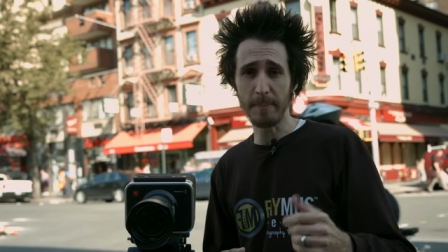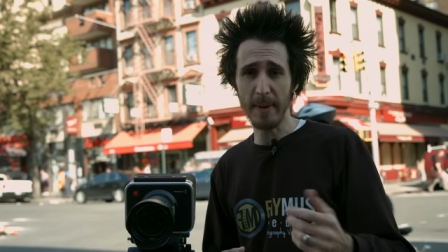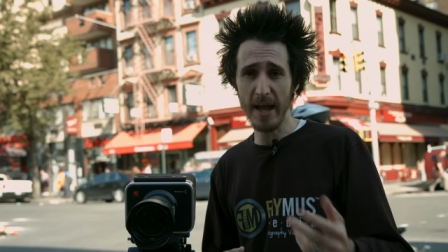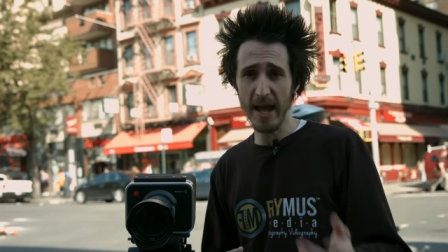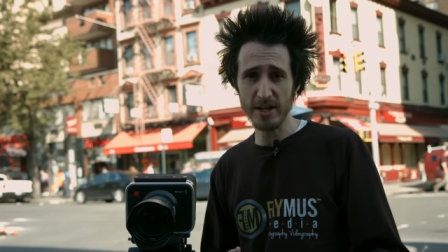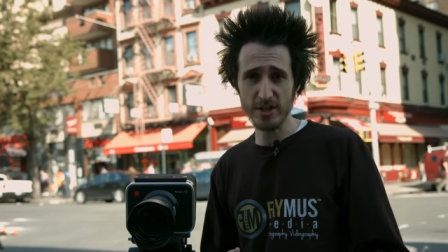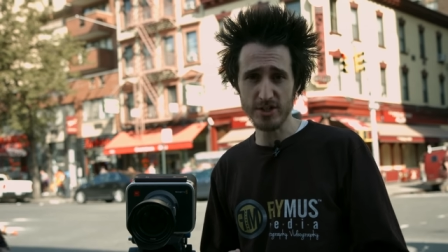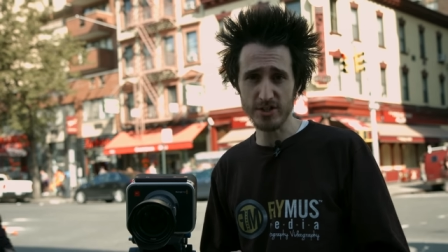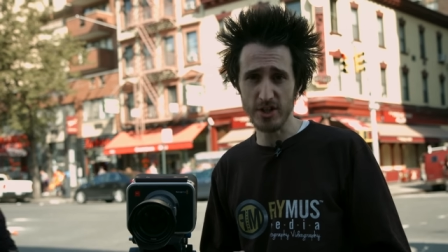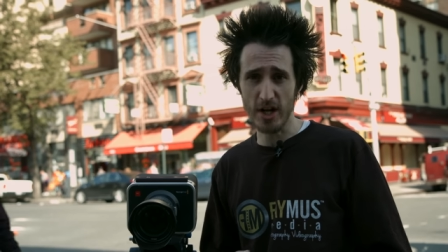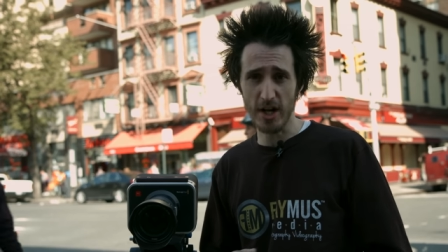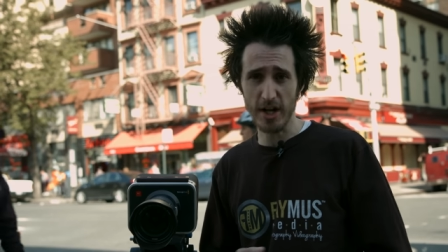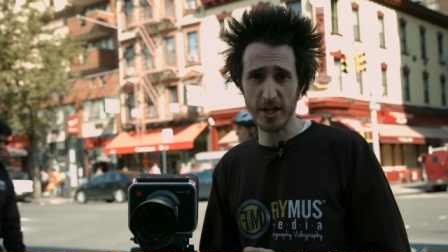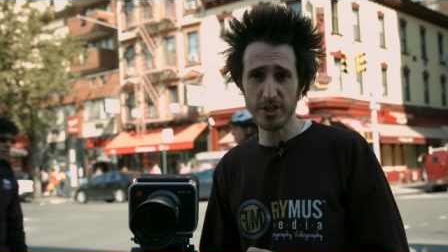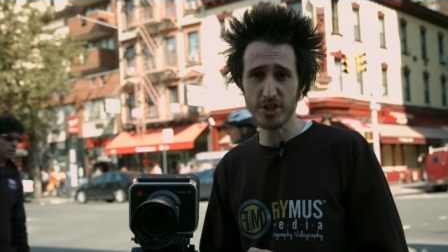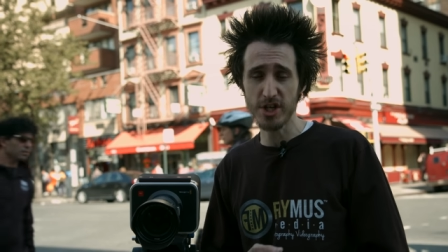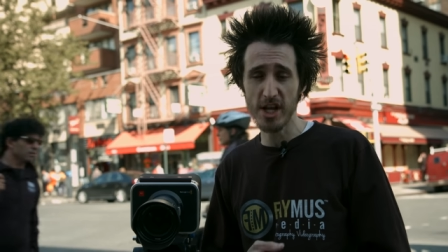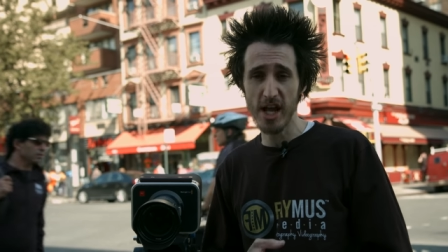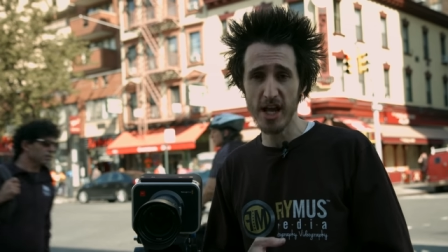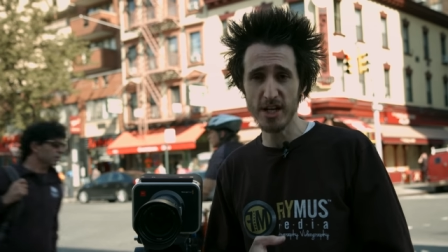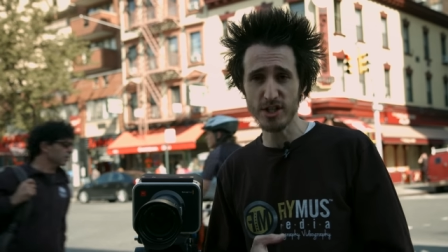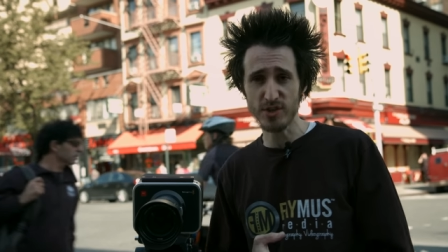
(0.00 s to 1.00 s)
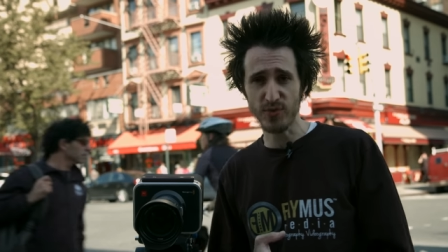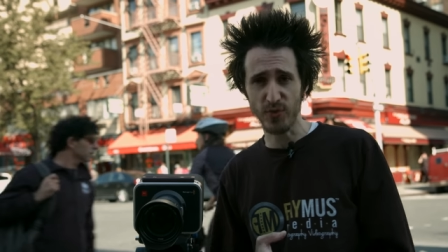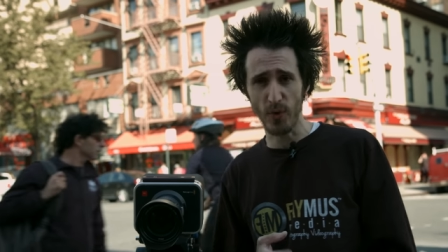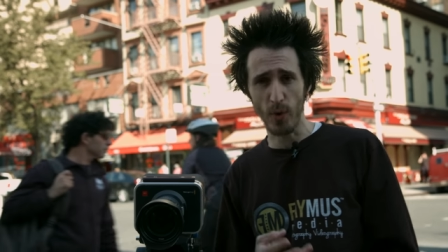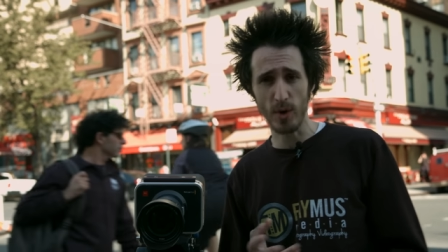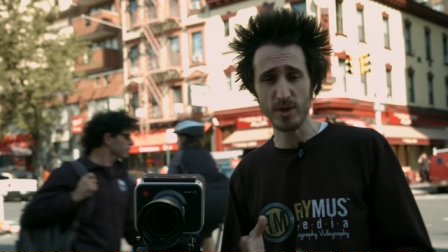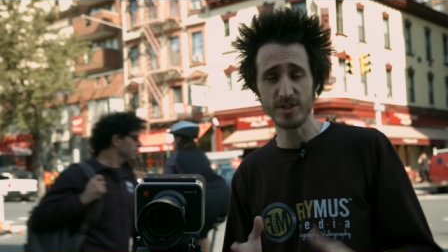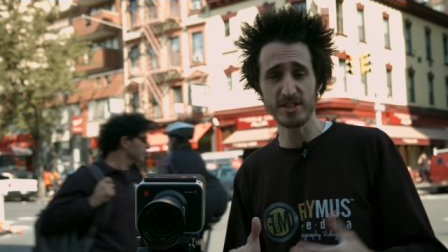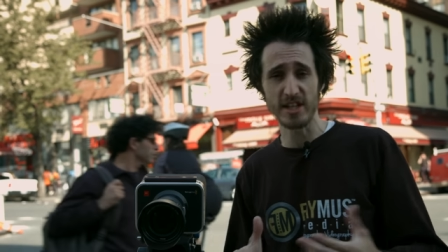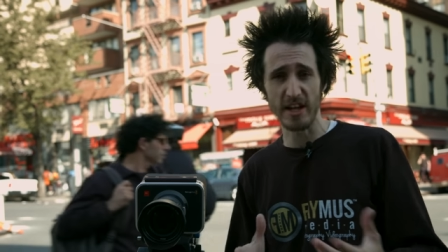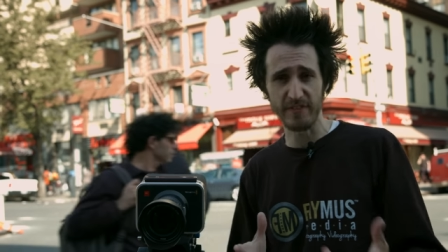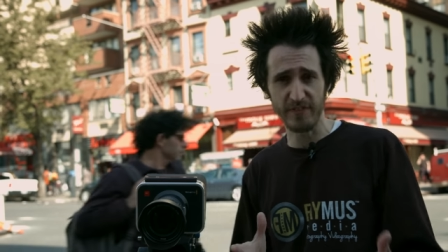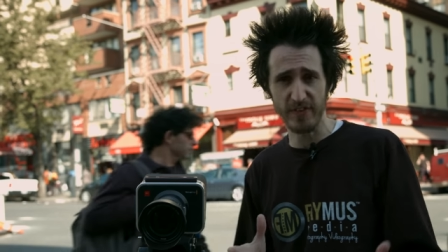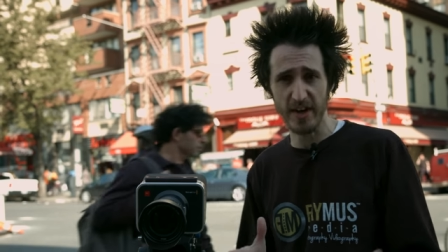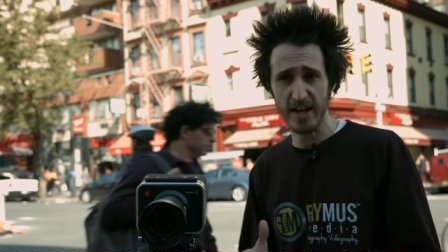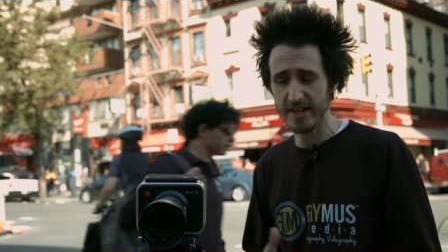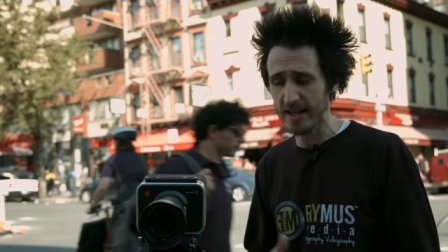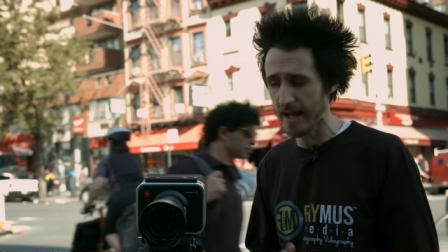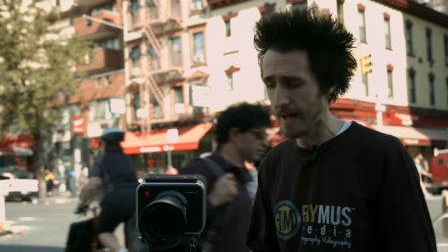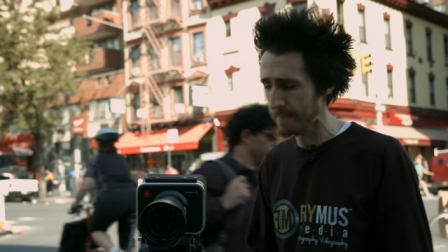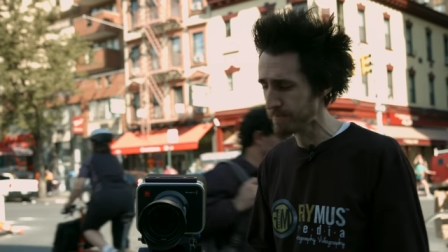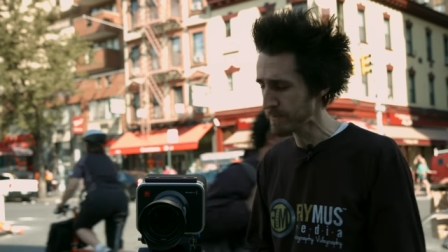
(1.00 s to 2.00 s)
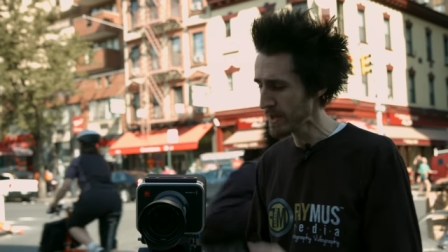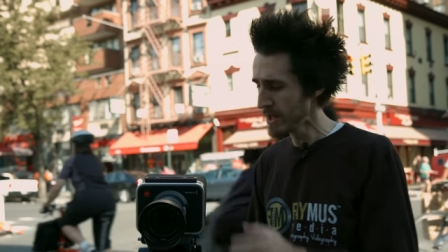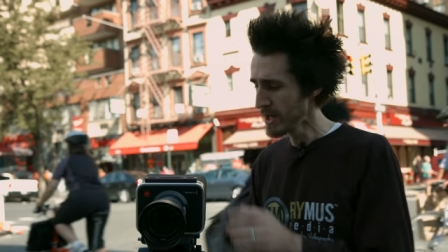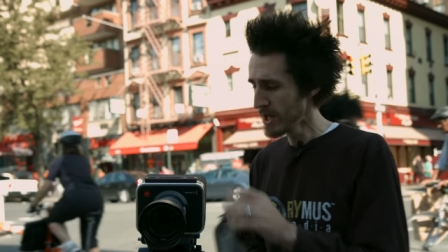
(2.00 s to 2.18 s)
Panasonic GH4, stuff like that.